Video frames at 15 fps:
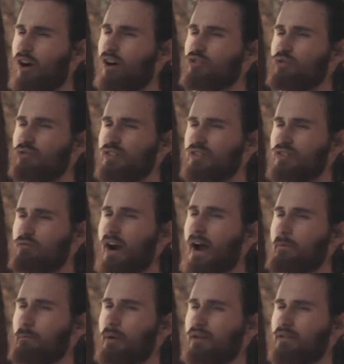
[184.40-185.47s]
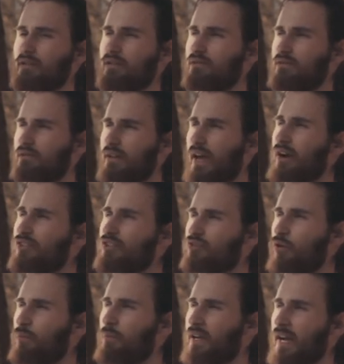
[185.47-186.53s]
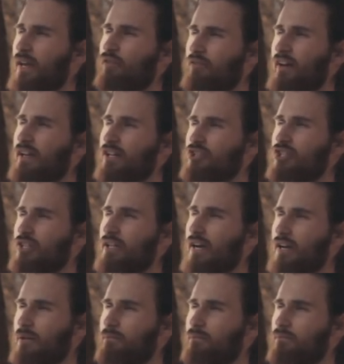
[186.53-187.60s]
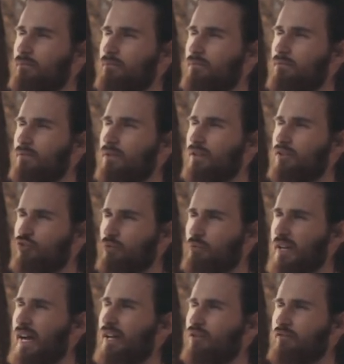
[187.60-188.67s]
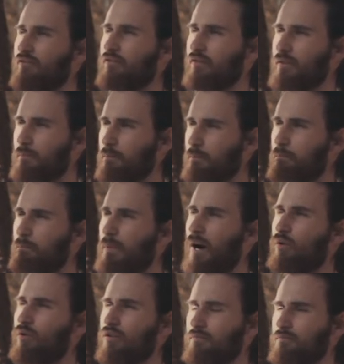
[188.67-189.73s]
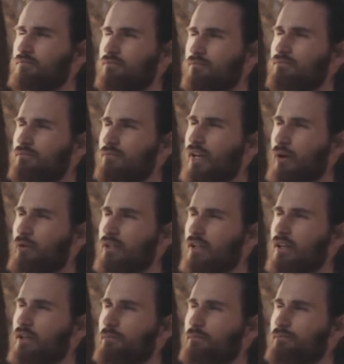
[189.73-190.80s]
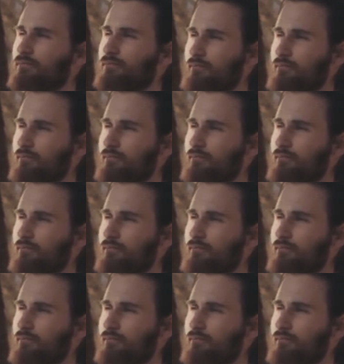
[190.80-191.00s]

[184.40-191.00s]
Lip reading: hard to describe, but there is some kind of energy, yeah. Some kind of power there, yeah.